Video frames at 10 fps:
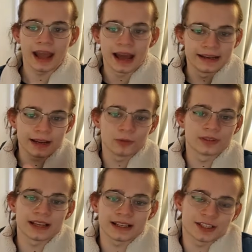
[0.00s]
and it
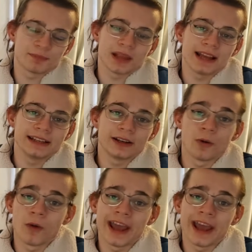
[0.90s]
was explained in a way